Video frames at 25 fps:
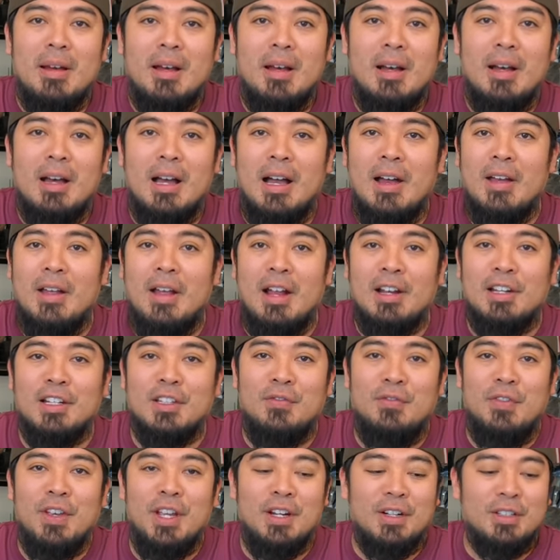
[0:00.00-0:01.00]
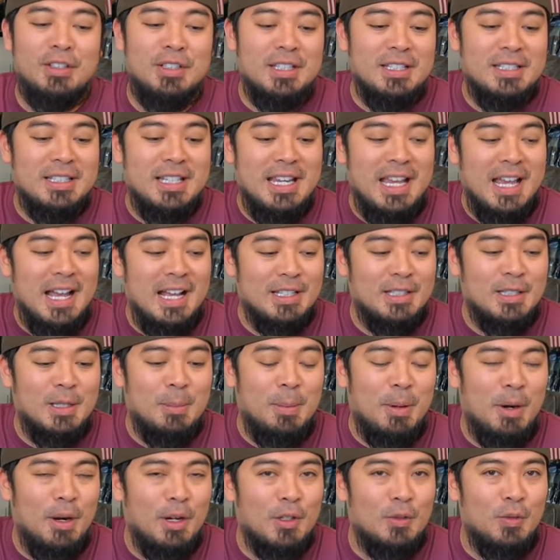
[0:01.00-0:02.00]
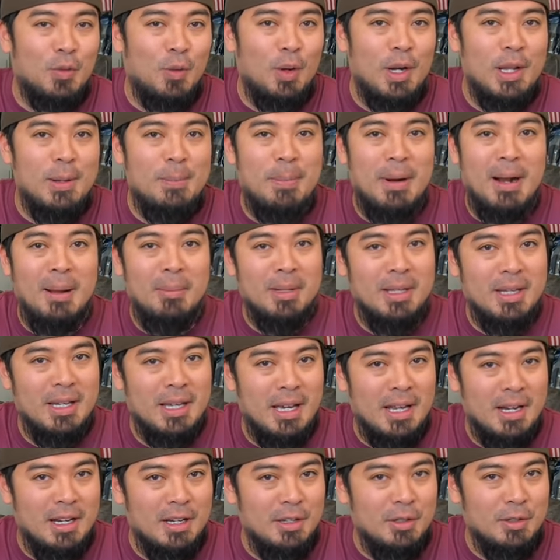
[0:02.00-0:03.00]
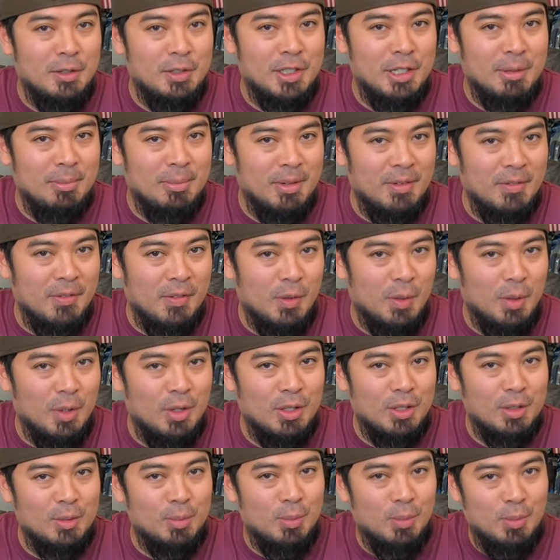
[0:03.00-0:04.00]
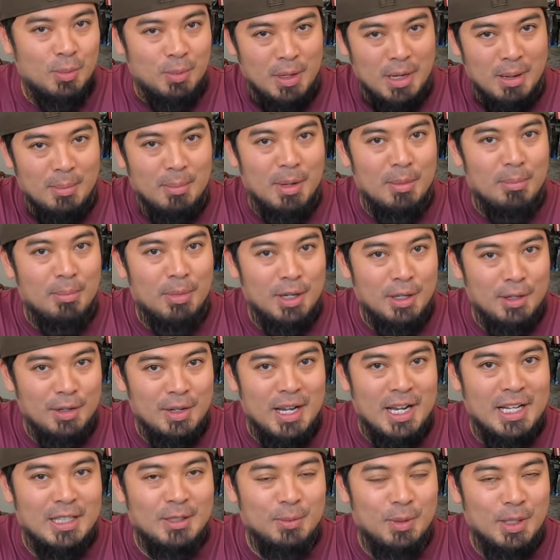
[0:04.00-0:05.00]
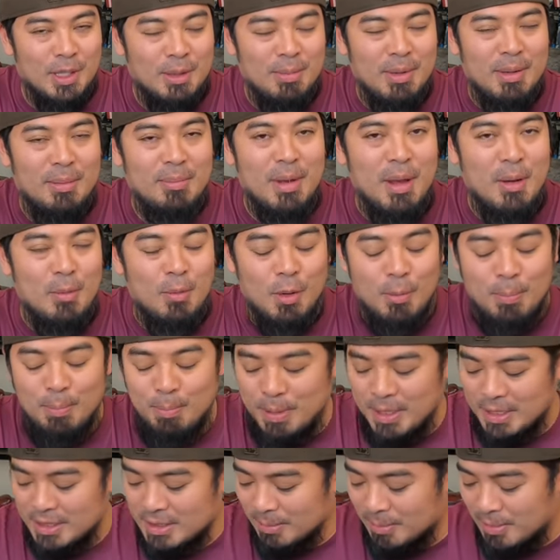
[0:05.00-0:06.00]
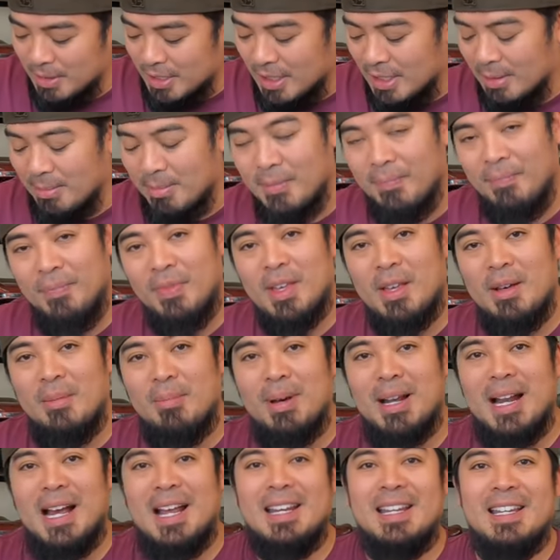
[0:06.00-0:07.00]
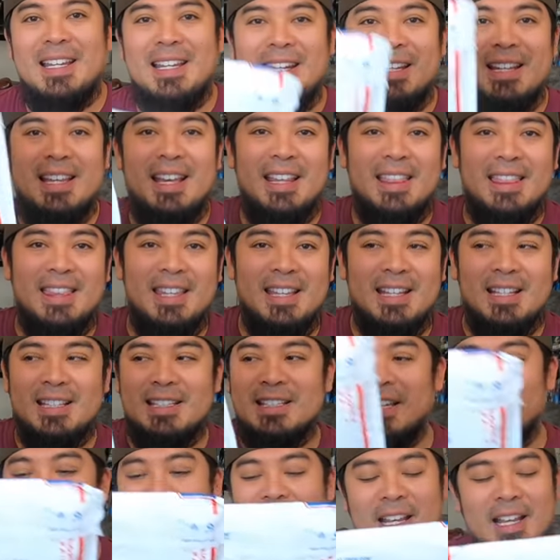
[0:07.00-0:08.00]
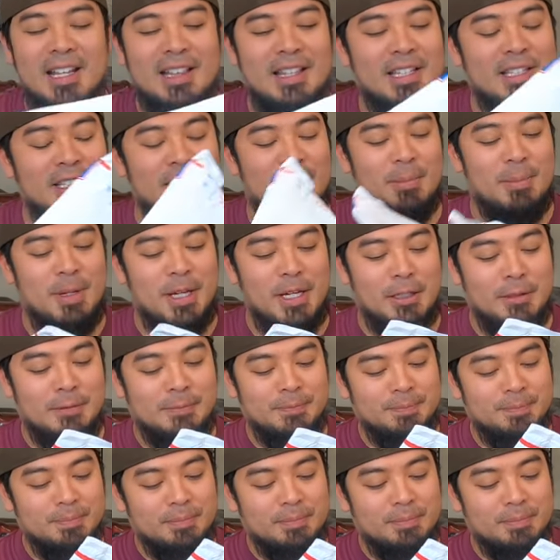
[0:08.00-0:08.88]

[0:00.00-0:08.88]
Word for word: Uh, I, I just figure since he has the parts for it, he probably got a new shipment of orders. We're, I'm going to bring you guys with me. Maybe we'll pick something up. But I did get this. I did get this in the mail.